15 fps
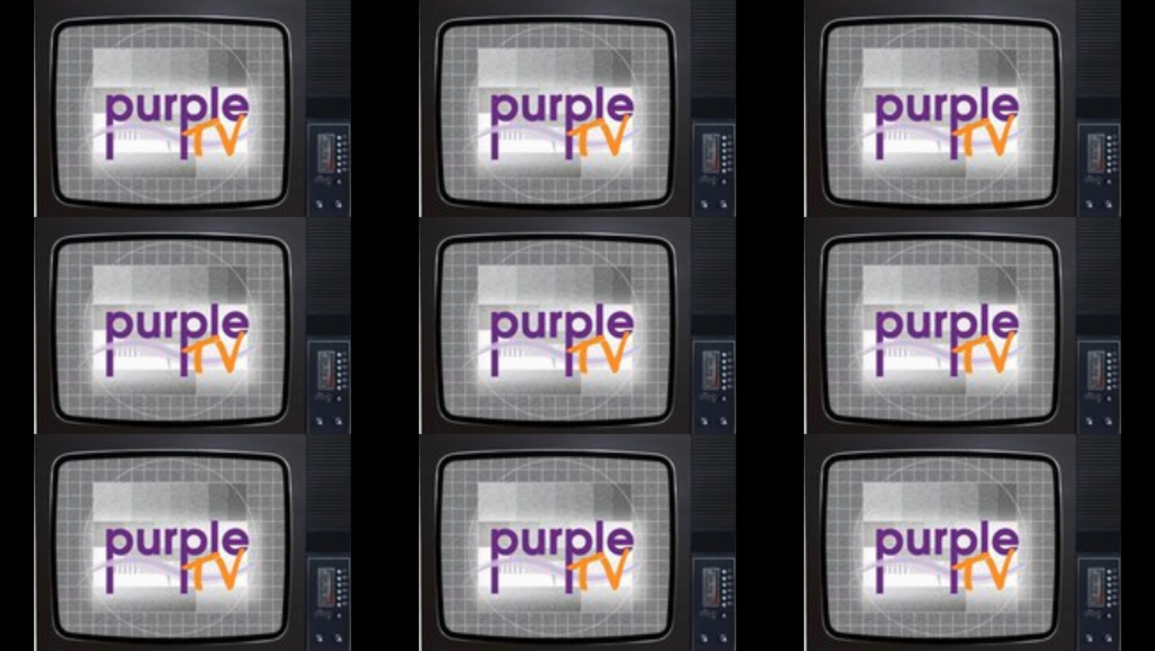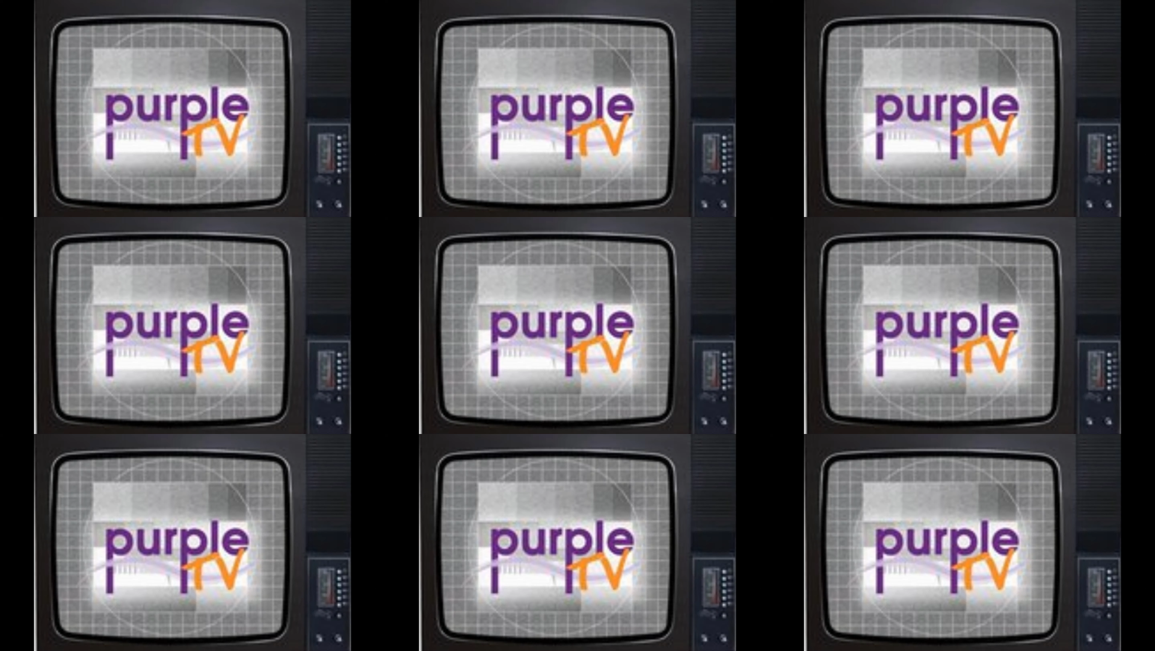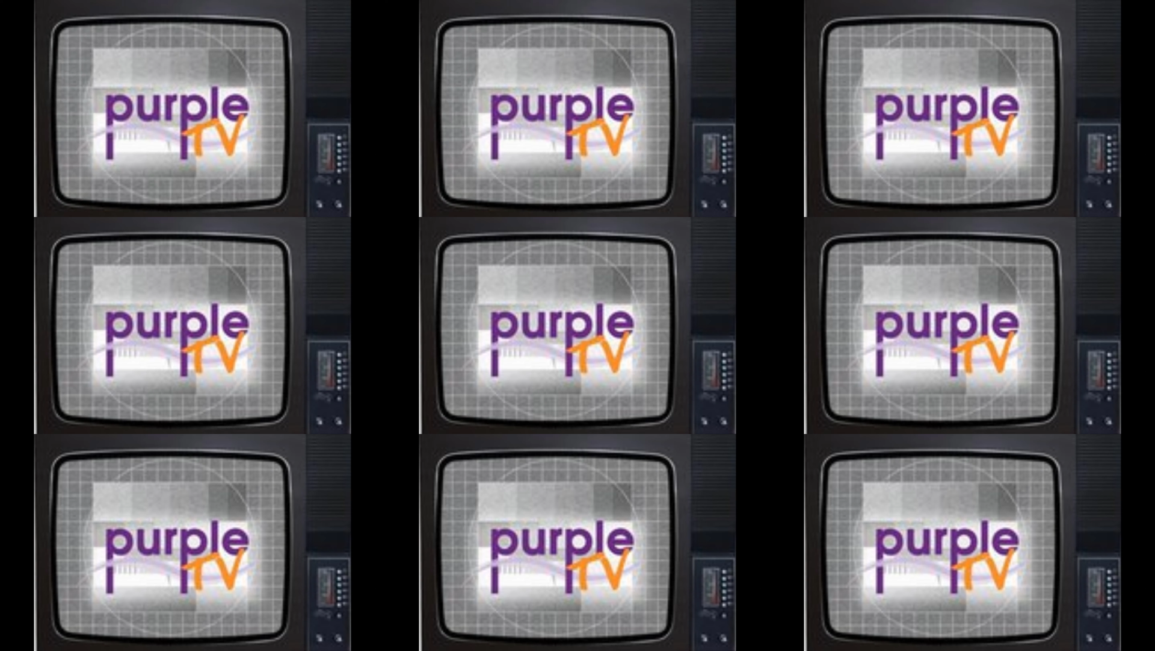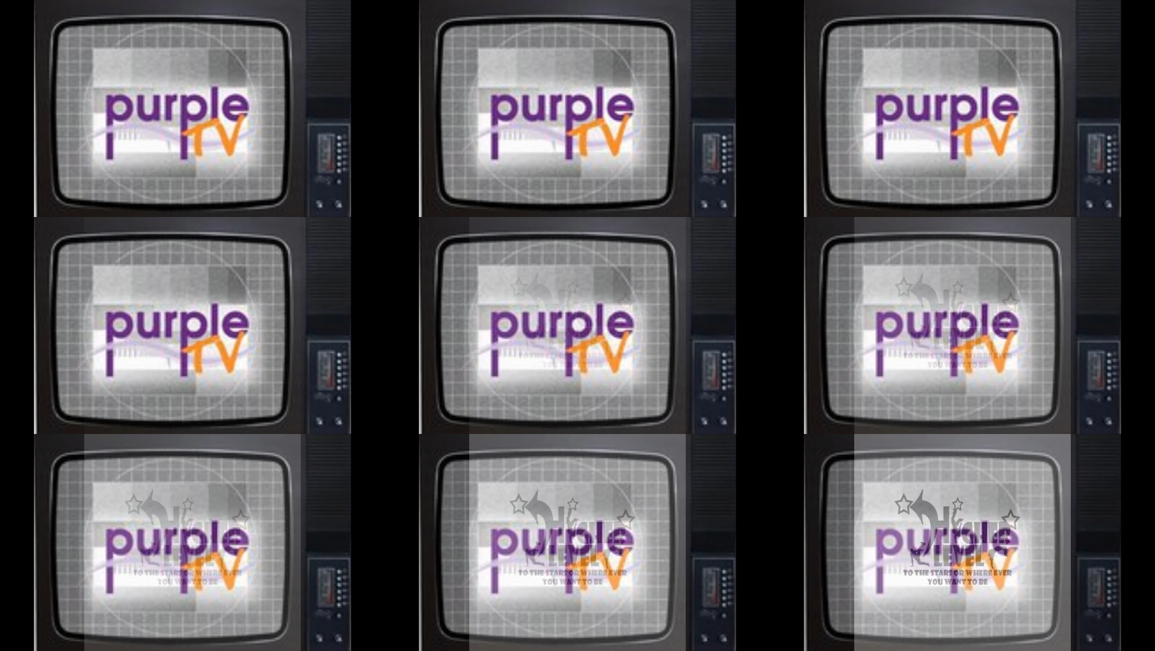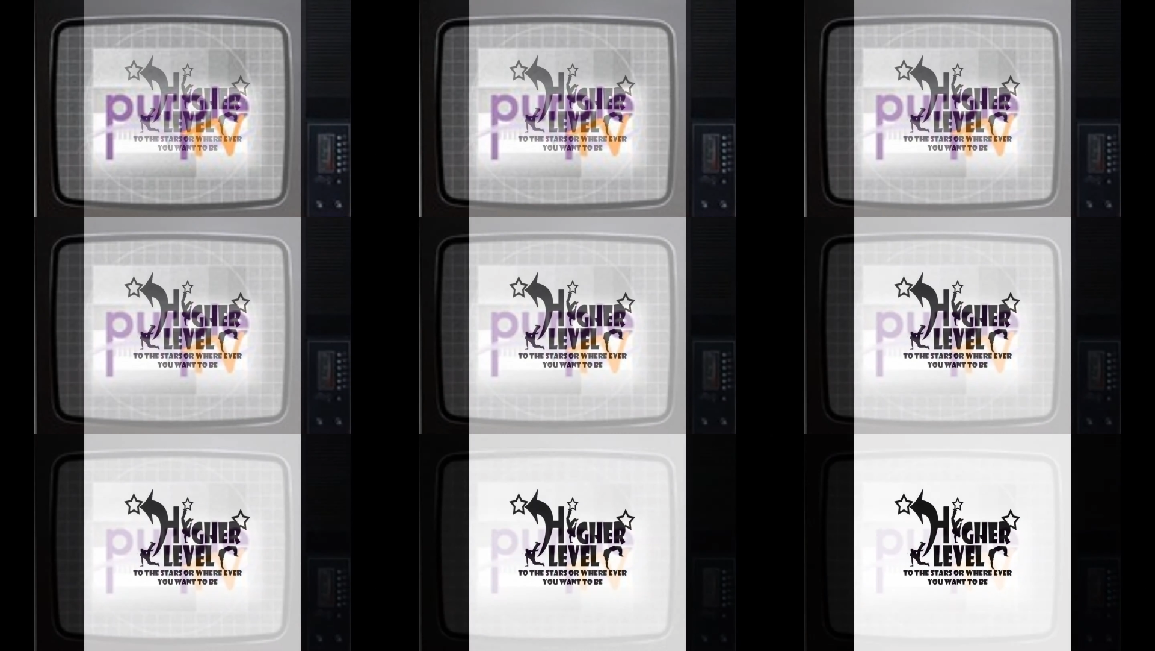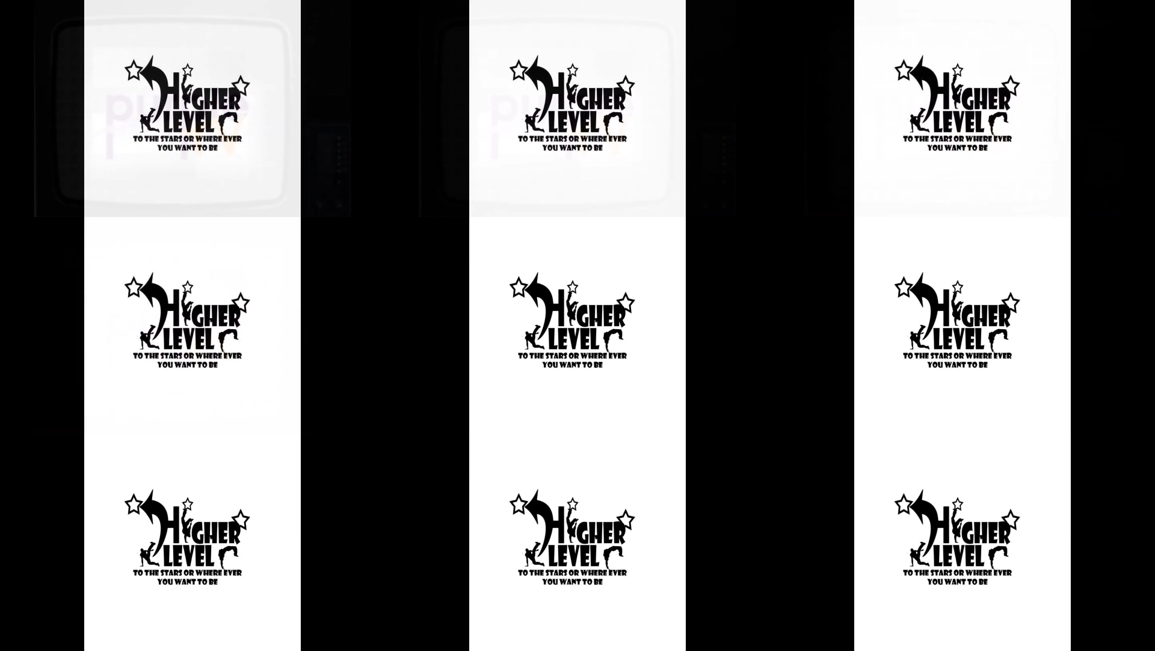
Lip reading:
[unreadable: no face in view]